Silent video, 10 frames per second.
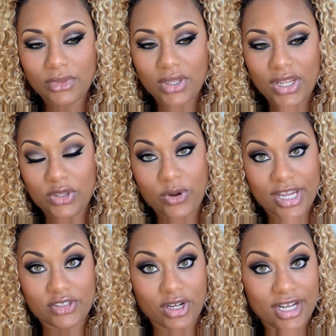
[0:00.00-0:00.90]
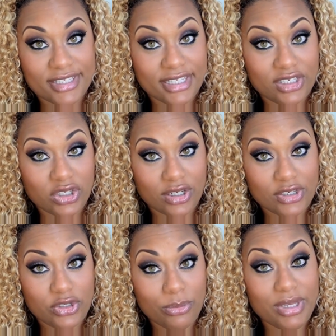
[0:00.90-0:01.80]
and you guys are constantly
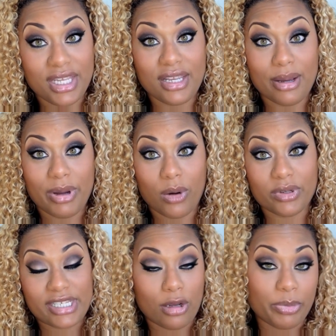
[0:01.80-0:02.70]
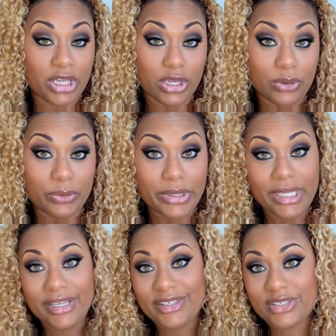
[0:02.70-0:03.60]
talking to me about what's helping you.
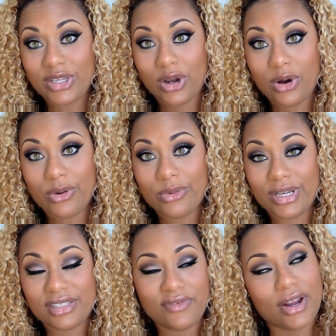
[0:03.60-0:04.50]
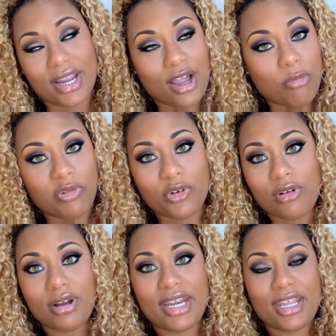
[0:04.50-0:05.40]
So it's very
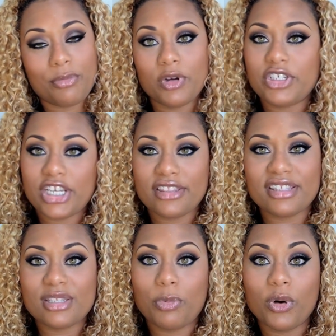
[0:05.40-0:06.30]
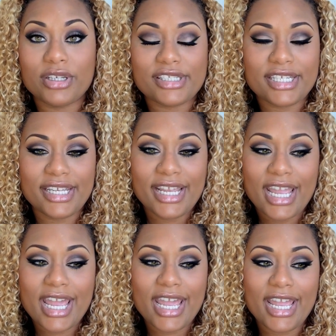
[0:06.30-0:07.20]
helpful, and I appreciate the support.
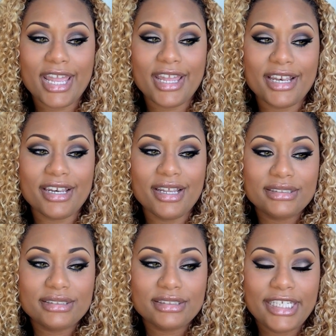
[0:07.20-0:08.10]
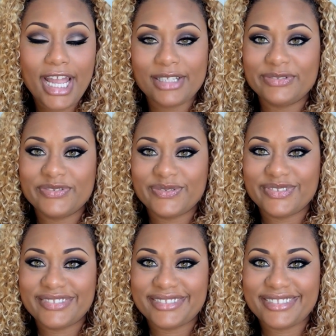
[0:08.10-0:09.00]
And yeah,
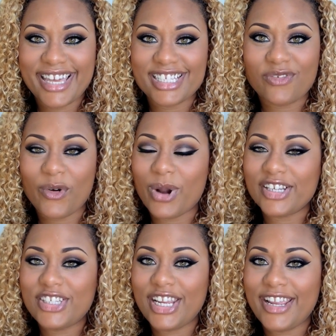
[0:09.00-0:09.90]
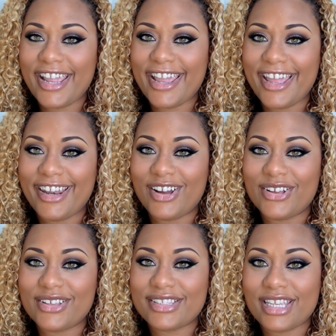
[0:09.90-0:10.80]
thanks for watching, and
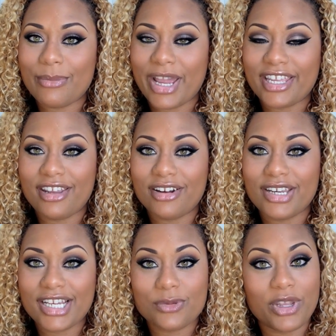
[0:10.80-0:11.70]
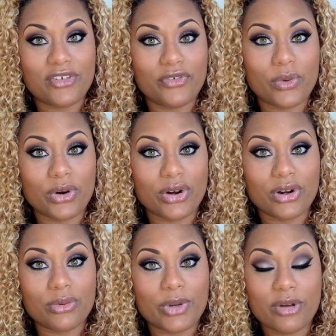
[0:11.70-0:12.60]
I'll see you back here next week
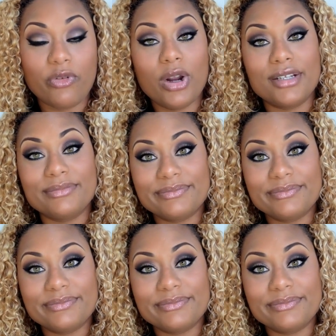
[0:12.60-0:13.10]
for week four.